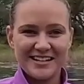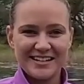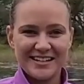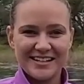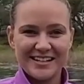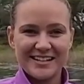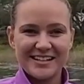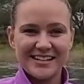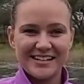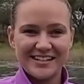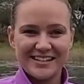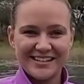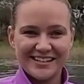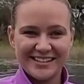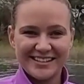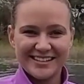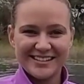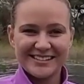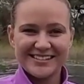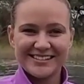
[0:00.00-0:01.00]
her lose
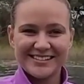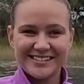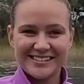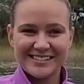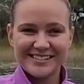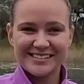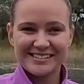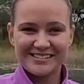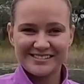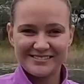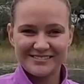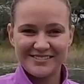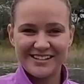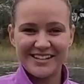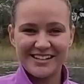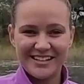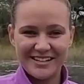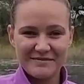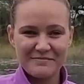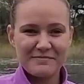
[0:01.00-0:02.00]
3
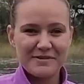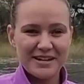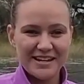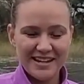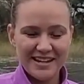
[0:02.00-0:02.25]
2-kilo